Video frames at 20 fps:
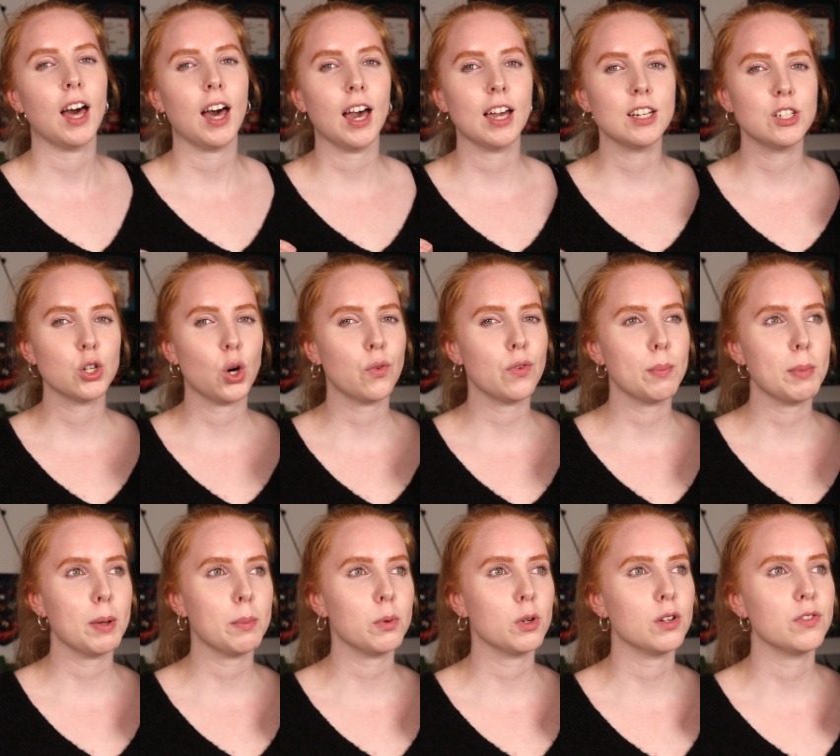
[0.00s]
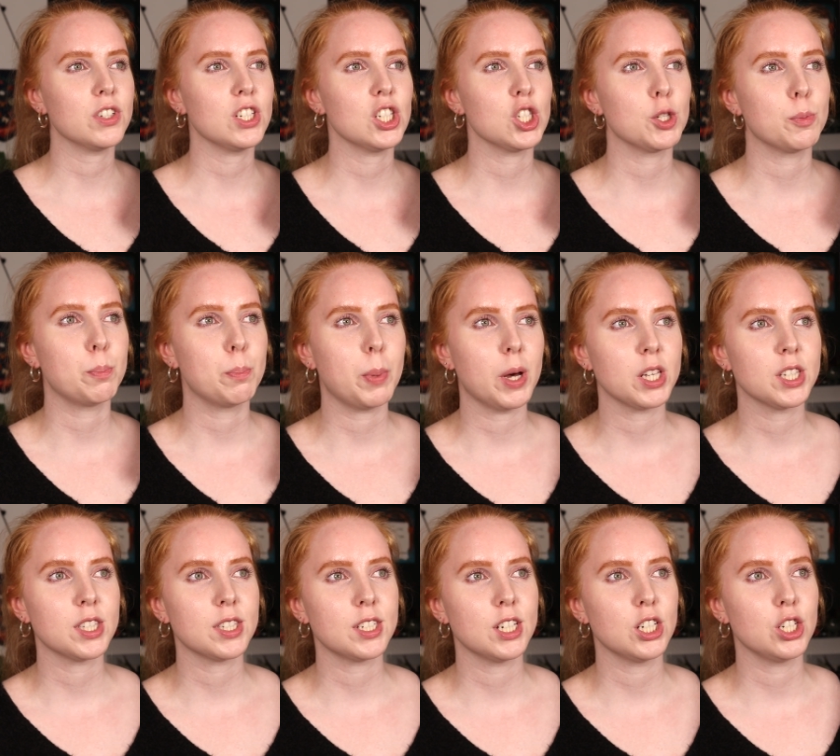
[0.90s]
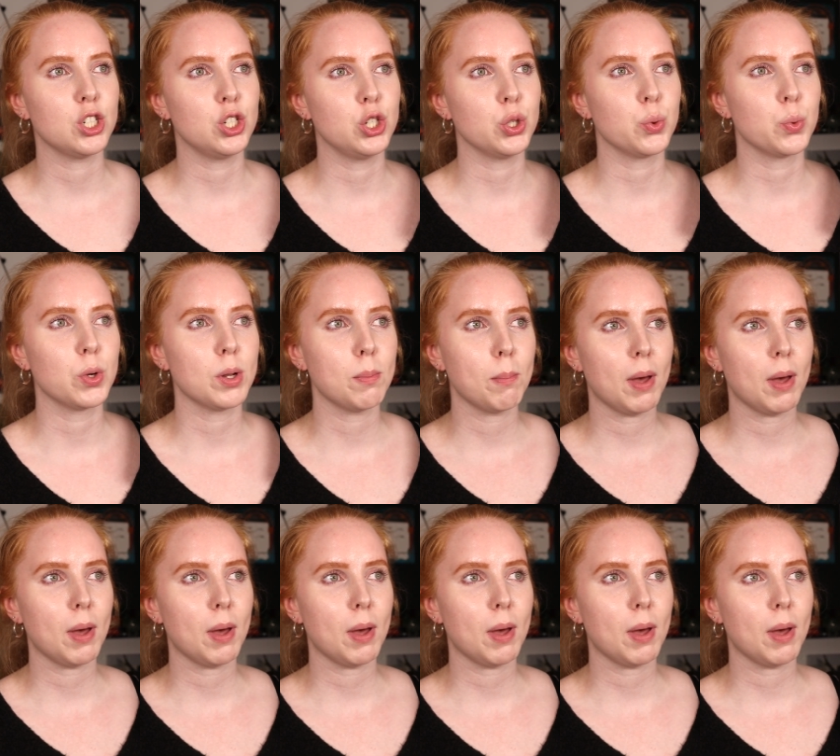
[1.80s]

I don't remember if she's busted doing